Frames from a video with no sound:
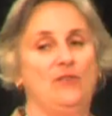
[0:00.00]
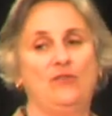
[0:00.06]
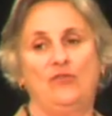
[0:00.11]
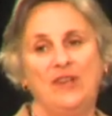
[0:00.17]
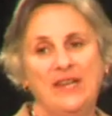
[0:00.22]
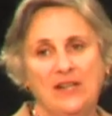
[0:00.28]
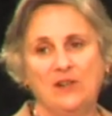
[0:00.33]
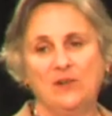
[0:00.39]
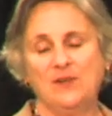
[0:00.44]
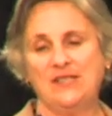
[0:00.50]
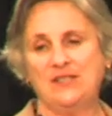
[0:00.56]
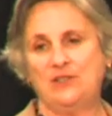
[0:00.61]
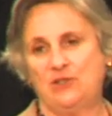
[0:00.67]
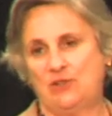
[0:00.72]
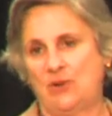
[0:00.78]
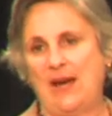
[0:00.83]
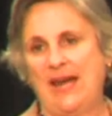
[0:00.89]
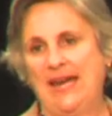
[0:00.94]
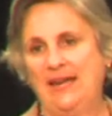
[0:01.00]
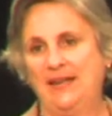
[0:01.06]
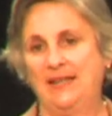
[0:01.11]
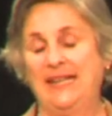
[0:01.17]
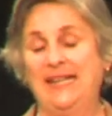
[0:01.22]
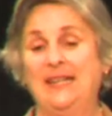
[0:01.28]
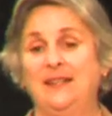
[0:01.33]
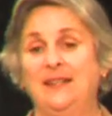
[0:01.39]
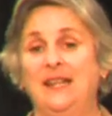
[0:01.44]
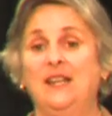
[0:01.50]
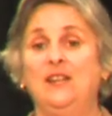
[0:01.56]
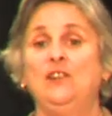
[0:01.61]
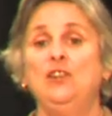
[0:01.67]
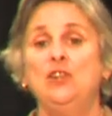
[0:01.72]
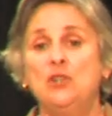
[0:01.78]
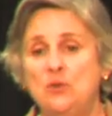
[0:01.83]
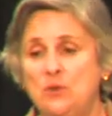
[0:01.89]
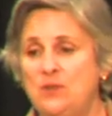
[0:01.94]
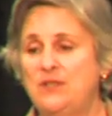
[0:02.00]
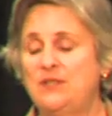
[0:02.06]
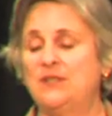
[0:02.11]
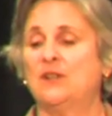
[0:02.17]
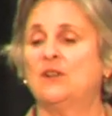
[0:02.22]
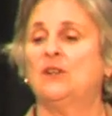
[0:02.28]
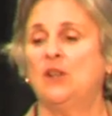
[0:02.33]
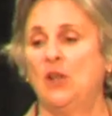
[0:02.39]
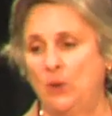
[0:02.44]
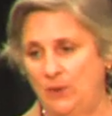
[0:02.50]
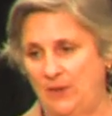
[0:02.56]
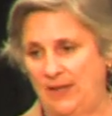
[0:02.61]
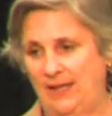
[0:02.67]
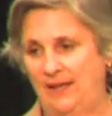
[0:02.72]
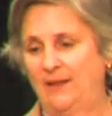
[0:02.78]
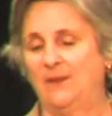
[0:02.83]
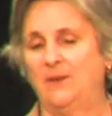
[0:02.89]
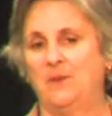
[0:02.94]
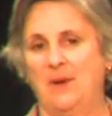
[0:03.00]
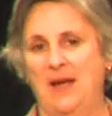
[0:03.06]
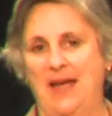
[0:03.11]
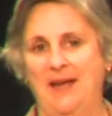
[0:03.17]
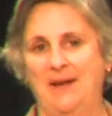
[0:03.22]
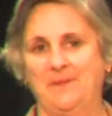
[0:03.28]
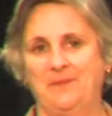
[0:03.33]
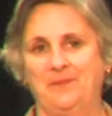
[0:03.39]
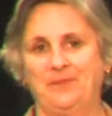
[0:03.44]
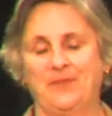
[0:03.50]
vigorous trade in used clothing. Okay?